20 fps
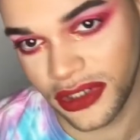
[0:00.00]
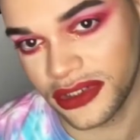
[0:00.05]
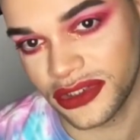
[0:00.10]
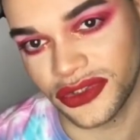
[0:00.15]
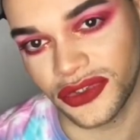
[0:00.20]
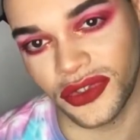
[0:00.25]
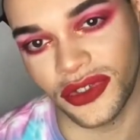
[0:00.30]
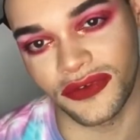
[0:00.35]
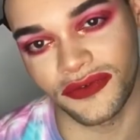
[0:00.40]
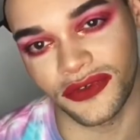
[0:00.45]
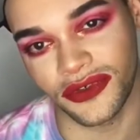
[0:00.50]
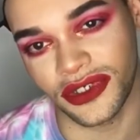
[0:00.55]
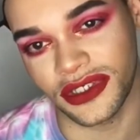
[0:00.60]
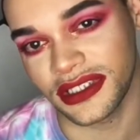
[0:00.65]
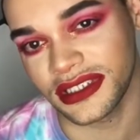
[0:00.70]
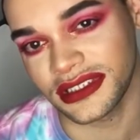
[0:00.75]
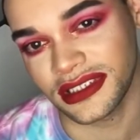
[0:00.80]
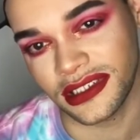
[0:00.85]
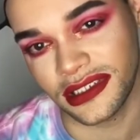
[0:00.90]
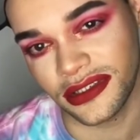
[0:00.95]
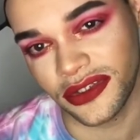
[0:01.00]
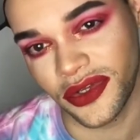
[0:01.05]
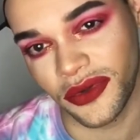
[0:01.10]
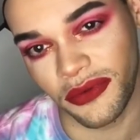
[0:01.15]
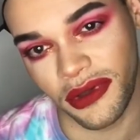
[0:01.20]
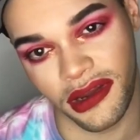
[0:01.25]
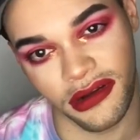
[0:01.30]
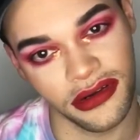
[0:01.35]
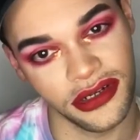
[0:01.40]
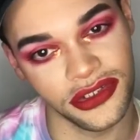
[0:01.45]
So if you're in the San Diego
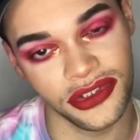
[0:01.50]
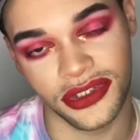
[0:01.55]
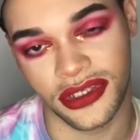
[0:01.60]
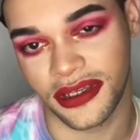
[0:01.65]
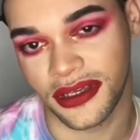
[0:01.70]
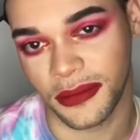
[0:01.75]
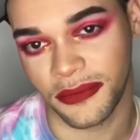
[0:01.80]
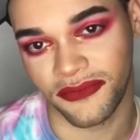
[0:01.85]
area, you can come